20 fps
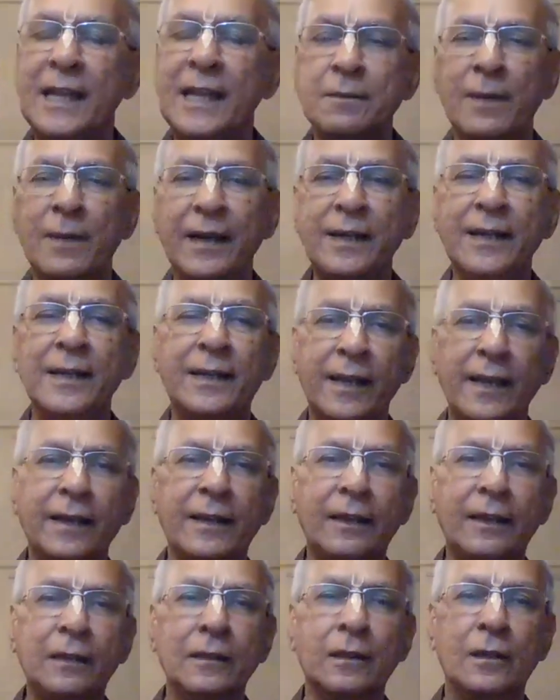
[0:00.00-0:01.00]
She says, my dear
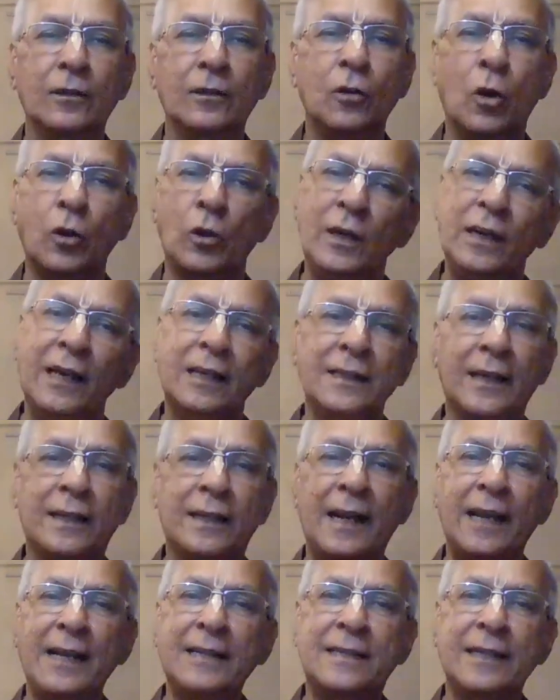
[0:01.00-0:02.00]
king, not only are
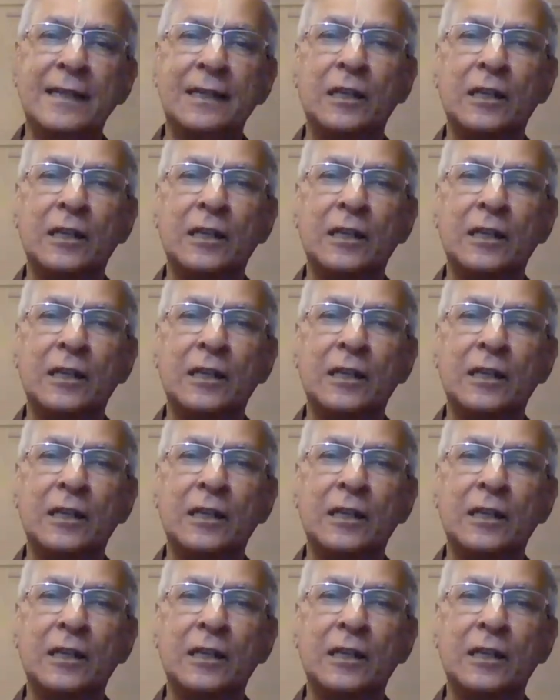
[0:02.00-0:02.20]
the grains